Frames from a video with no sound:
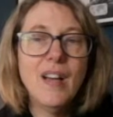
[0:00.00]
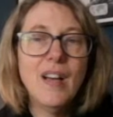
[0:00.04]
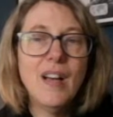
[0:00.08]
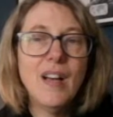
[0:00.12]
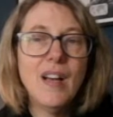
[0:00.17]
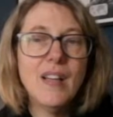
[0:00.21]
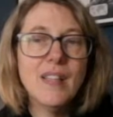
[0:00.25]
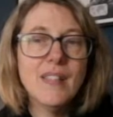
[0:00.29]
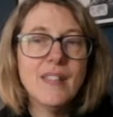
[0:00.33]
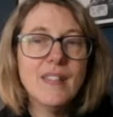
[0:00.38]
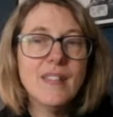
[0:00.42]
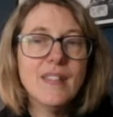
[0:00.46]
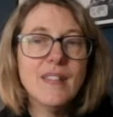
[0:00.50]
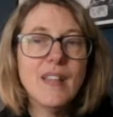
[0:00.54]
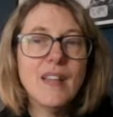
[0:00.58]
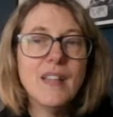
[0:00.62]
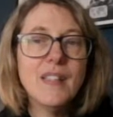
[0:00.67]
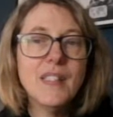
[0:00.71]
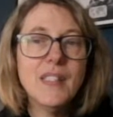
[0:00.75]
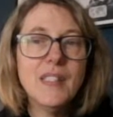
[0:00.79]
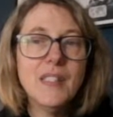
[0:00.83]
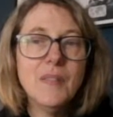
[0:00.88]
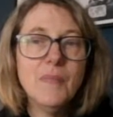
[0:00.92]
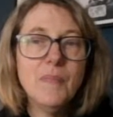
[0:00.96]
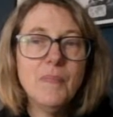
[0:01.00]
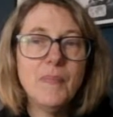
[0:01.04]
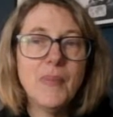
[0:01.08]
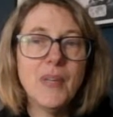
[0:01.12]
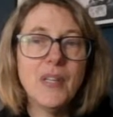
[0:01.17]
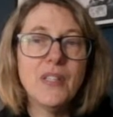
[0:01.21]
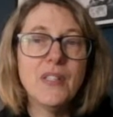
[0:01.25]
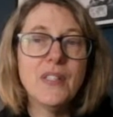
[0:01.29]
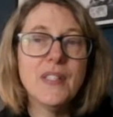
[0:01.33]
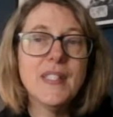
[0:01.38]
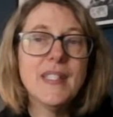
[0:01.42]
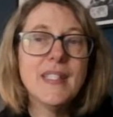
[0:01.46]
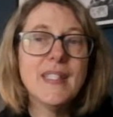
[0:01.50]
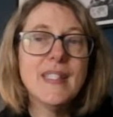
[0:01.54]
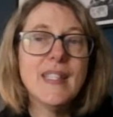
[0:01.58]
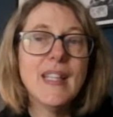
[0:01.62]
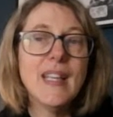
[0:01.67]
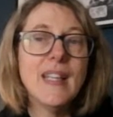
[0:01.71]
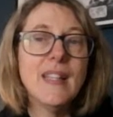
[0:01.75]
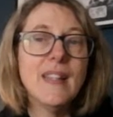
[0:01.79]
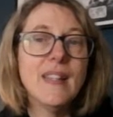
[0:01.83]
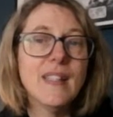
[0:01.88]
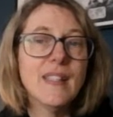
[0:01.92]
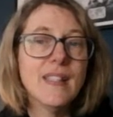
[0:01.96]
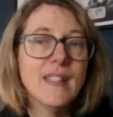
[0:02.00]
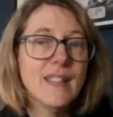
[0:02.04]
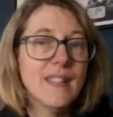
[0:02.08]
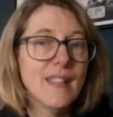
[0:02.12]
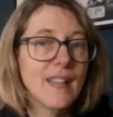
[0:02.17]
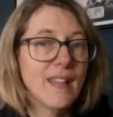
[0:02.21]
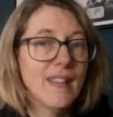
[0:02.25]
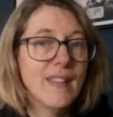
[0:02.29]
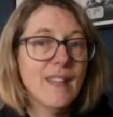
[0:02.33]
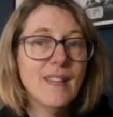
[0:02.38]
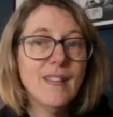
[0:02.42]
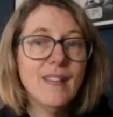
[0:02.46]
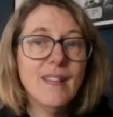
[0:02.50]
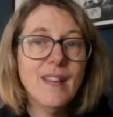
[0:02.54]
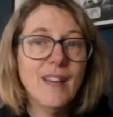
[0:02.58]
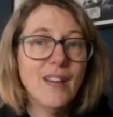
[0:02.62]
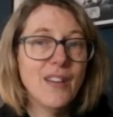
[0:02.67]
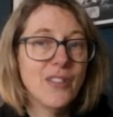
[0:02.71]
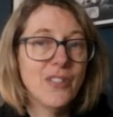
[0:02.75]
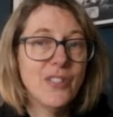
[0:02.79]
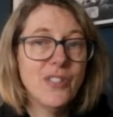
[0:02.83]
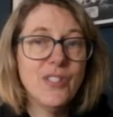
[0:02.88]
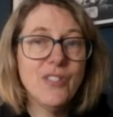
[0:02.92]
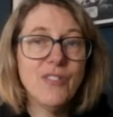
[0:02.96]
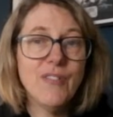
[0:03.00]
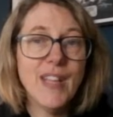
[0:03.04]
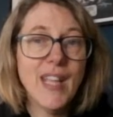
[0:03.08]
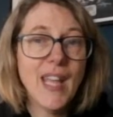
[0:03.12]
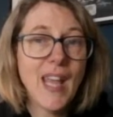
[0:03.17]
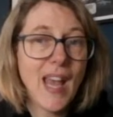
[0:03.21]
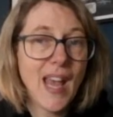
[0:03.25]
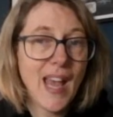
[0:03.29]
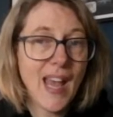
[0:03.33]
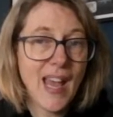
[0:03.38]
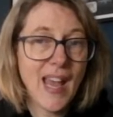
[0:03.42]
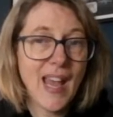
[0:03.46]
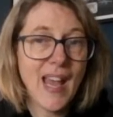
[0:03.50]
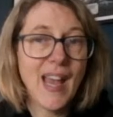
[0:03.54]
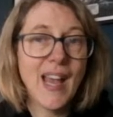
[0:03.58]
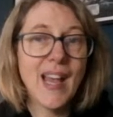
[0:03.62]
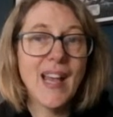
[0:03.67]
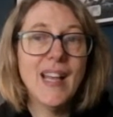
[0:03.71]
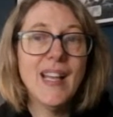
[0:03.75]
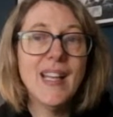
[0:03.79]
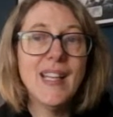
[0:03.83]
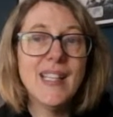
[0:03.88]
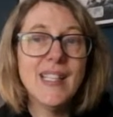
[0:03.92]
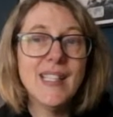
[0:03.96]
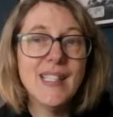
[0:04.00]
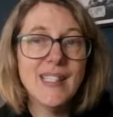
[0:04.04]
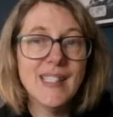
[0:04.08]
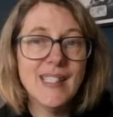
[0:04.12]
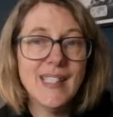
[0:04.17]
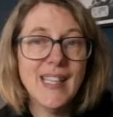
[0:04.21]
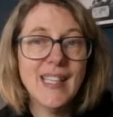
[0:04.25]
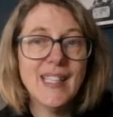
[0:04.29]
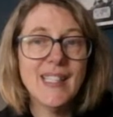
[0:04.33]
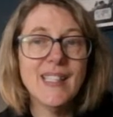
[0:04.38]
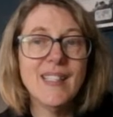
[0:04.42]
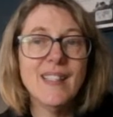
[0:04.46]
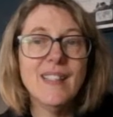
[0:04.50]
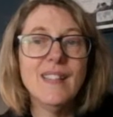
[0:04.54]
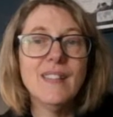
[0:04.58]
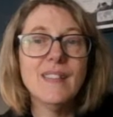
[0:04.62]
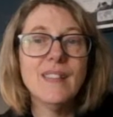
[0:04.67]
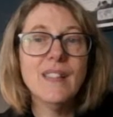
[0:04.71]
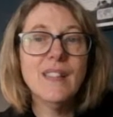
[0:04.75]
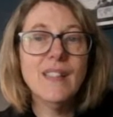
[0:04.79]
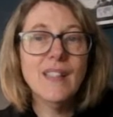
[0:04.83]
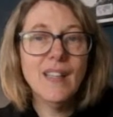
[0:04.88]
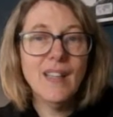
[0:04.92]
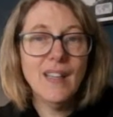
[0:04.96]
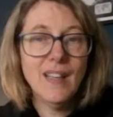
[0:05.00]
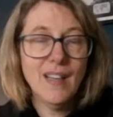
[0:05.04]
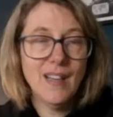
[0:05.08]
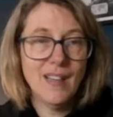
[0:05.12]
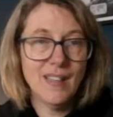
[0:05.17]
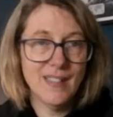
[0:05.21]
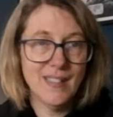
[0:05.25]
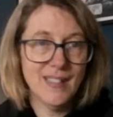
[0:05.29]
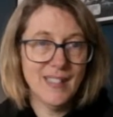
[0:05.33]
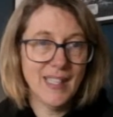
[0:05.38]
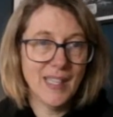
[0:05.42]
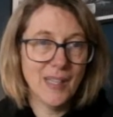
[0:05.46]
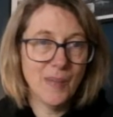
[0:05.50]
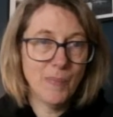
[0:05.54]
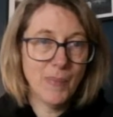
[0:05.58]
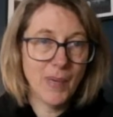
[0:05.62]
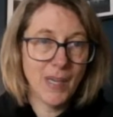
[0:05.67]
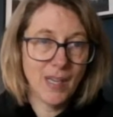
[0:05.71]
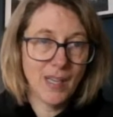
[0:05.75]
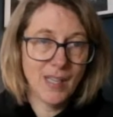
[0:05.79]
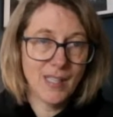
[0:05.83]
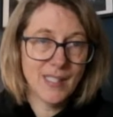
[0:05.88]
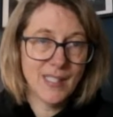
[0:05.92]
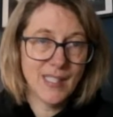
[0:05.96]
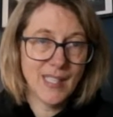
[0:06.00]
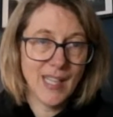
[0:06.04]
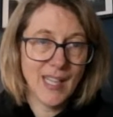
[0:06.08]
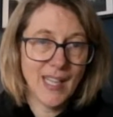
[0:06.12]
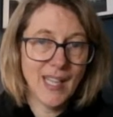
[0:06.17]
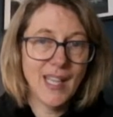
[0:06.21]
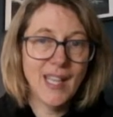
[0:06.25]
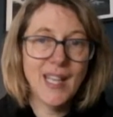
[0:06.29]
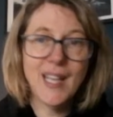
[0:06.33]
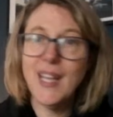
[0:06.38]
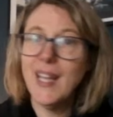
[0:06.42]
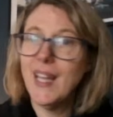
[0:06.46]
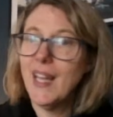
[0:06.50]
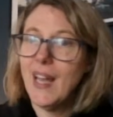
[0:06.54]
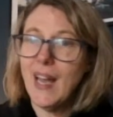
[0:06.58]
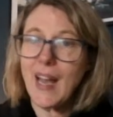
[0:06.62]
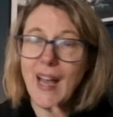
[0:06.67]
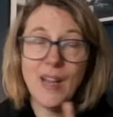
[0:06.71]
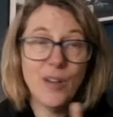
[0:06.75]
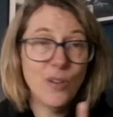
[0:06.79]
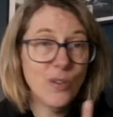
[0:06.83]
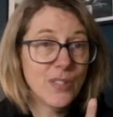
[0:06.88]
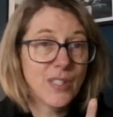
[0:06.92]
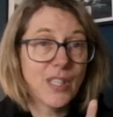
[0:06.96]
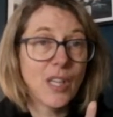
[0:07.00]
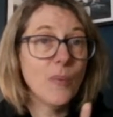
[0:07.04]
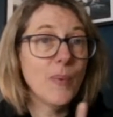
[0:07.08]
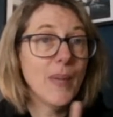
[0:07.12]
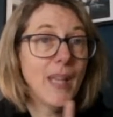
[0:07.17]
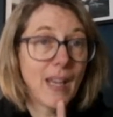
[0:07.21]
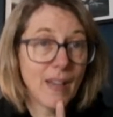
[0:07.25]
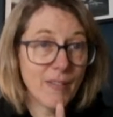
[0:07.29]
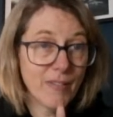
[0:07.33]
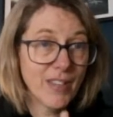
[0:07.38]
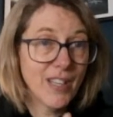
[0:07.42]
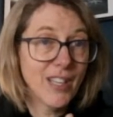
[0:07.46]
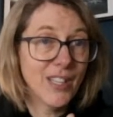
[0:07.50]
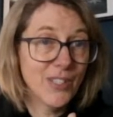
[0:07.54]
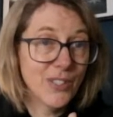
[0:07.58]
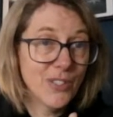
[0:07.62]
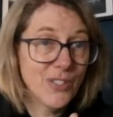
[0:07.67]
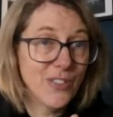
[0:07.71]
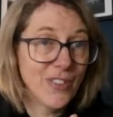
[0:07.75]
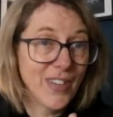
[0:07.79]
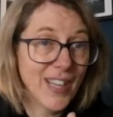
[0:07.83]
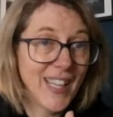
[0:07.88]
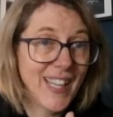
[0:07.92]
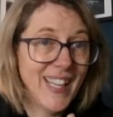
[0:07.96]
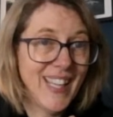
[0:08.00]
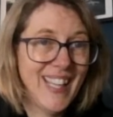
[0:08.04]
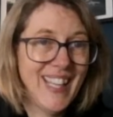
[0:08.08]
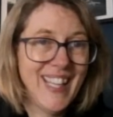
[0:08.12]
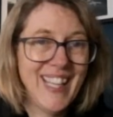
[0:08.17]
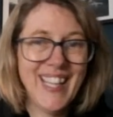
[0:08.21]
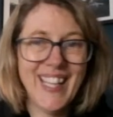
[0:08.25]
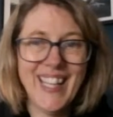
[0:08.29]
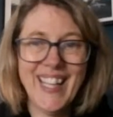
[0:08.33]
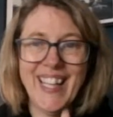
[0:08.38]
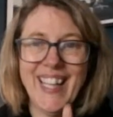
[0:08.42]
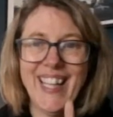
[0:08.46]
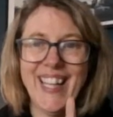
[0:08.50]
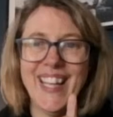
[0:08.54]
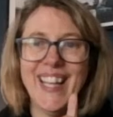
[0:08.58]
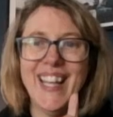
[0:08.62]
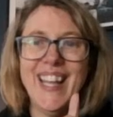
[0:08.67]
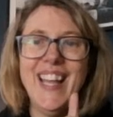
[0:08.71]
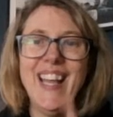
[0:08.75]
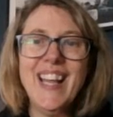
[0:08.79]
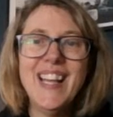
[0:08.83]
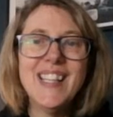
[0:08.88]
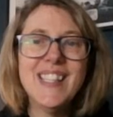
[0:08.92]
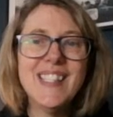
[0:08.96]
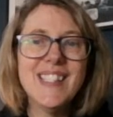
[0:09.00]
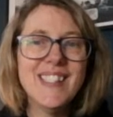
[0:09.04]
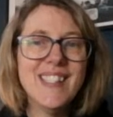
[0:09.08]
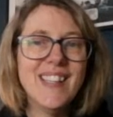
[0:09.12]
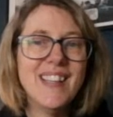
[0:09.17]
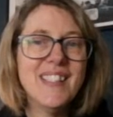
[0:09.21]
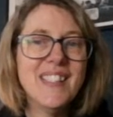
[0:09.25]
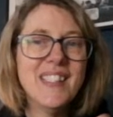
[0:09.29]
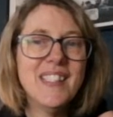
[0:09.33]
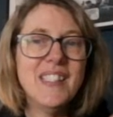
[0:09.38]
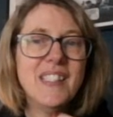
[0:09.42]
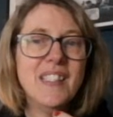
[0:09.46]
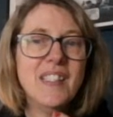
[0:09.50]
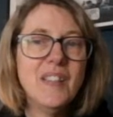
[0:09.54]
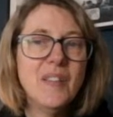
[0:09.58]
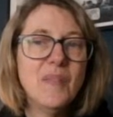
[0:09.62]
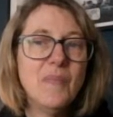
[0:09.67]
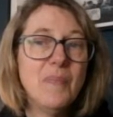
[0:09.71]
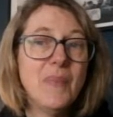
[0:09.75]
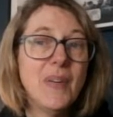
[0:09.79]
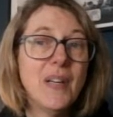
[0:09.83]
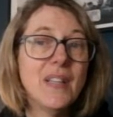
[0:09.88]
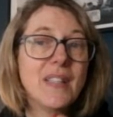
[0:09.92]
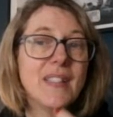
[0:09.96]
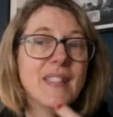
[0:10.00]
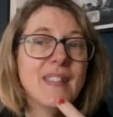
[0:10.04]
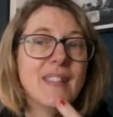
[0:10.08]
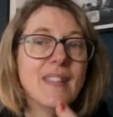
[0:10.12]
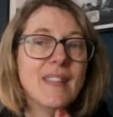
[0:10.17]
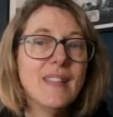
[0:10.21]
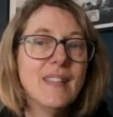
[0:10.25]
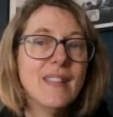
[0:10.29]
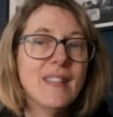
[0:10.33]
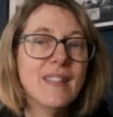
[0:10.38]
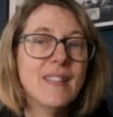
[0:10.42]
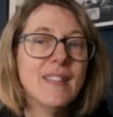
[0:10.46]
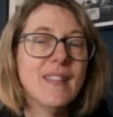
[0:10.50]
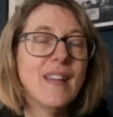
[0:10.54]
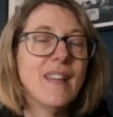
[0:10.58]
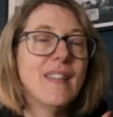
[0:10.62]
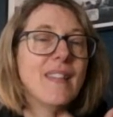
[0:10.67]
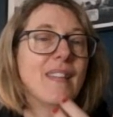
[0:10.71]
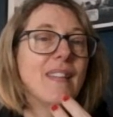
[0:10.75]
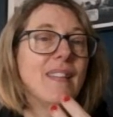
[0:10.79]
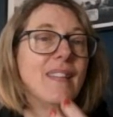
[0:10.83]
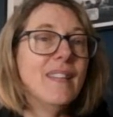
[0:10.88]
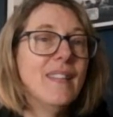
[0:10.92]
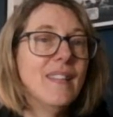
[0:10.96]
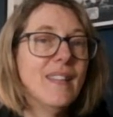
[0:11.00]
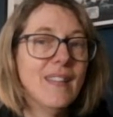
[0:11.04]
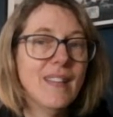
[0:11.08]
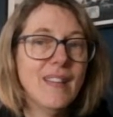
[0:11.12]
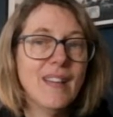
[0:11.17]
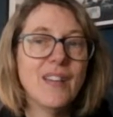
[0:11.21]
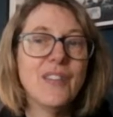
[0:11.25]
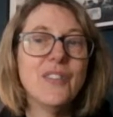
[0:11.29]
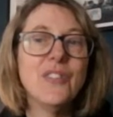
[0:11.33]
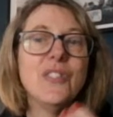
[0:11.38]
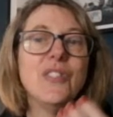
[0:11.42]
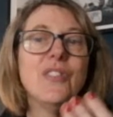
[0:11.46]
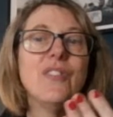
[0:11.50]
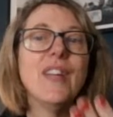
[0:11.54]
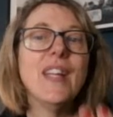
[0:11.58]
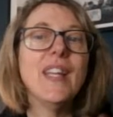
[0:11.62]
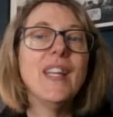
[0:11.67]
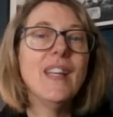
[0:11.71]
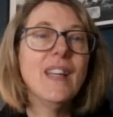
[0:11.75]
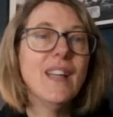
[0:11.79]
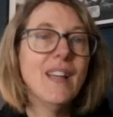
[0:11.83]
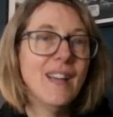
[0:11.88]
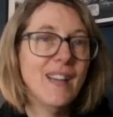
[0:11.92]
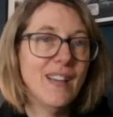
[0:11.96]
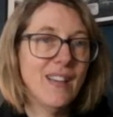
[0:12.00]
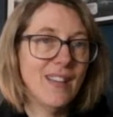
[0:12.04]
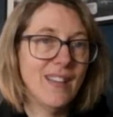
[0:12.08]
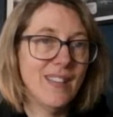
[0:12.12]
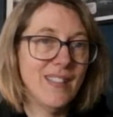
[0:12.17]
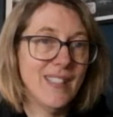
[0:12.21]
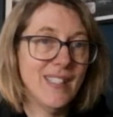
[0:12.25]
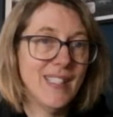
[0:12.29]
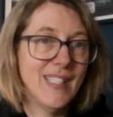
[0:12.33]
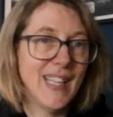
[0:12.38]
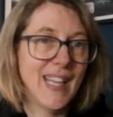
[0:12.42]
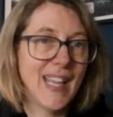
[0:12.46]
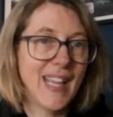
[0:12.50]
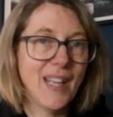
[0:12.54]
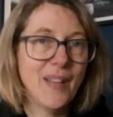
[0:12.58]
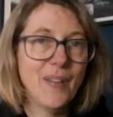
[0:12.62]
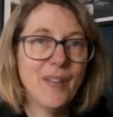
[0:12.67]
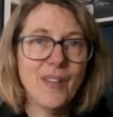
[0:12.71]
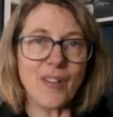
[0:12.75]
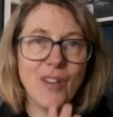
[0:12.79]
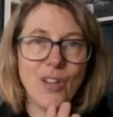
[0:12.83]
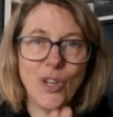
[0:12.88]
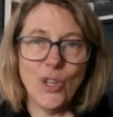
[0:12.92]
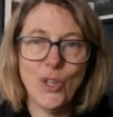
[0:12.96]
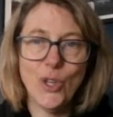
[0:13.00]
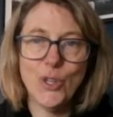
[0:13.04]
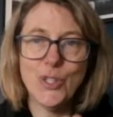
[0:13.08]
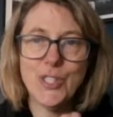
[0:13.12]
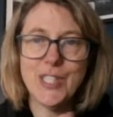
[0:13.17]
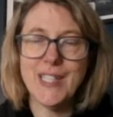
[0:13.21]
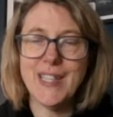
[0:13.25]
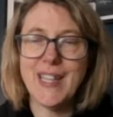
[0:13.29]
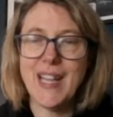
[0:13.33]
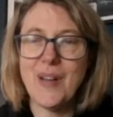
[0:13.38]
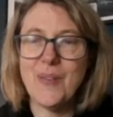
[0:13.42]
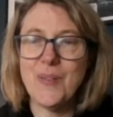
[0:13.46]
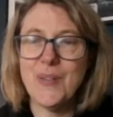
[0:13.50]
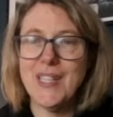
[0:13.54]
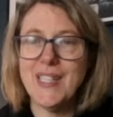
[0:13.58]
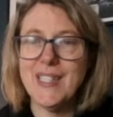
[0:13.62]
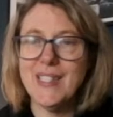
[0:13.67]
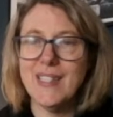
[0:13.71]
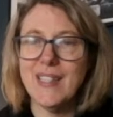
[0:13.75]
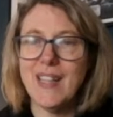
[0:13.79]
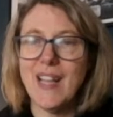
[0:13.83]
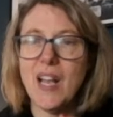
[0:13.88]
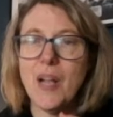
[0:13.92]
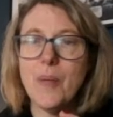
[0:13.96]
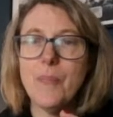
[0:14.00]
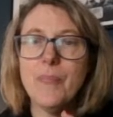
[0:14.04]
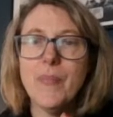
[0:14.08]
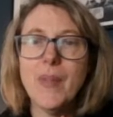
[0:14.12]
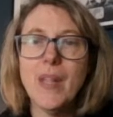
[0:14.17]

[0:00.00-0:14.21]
A sudden buzz in the southern country air signalled a hunting party. And also we have country. Sudden, buzz, southern, country, hunting. A lot in that one, isn't there?